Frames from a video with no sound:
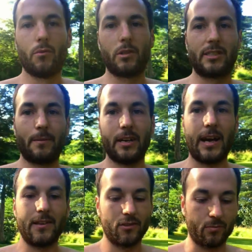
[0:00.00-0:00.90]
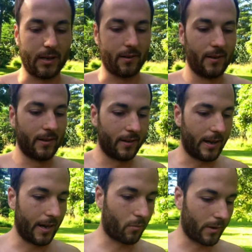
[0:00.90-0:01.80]
which is something I do as well.
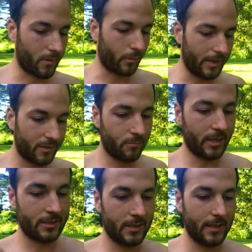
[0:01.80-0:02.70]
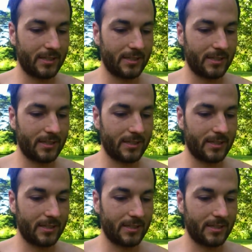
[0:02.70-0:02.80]
I work way too much.